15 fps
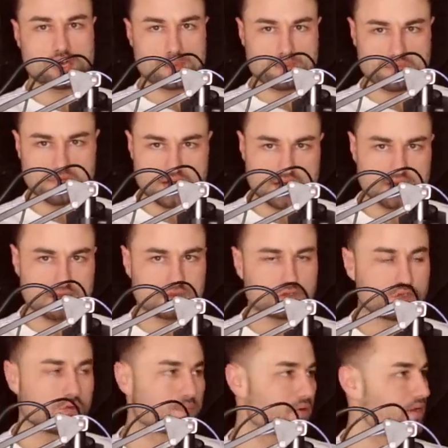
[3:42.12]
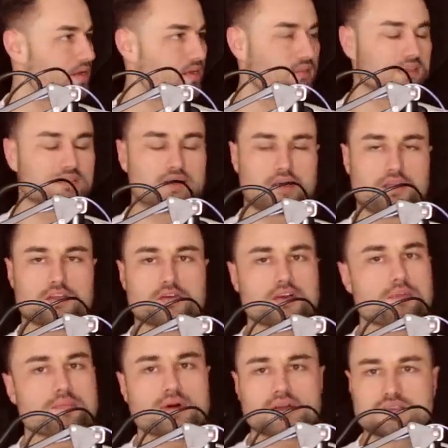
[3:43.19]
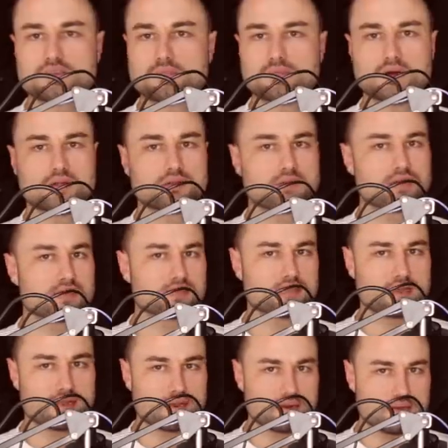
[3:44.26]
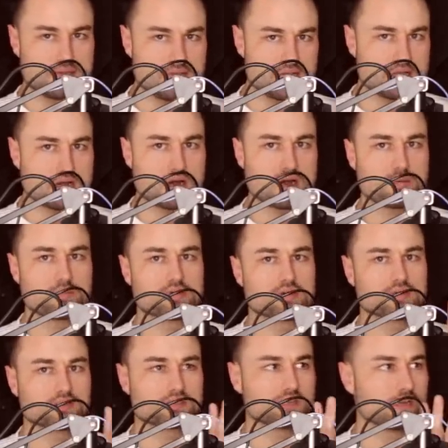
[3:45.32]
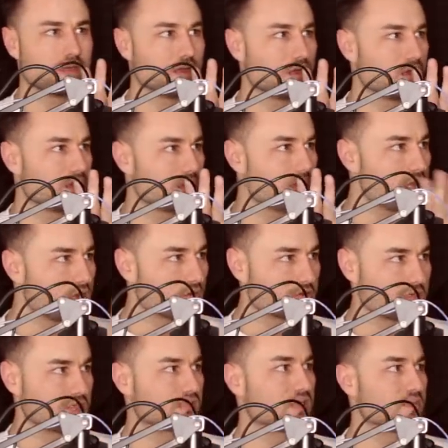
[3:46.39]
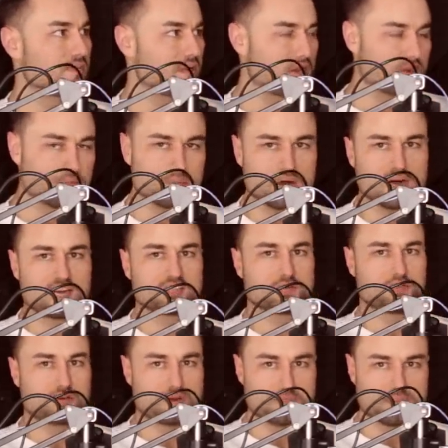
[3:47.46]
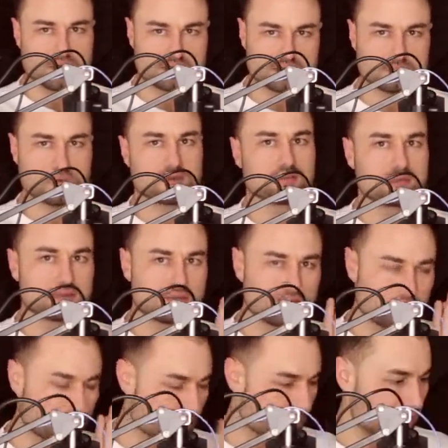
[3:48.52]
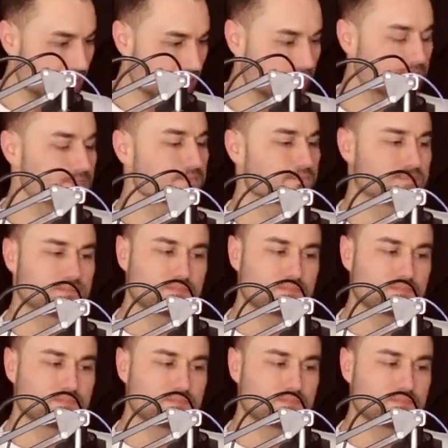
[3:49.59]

Shopify. Super easy. It's like $30 a month. Is like an e-commerce ecosystem in a box for $30 a month. They're amazing.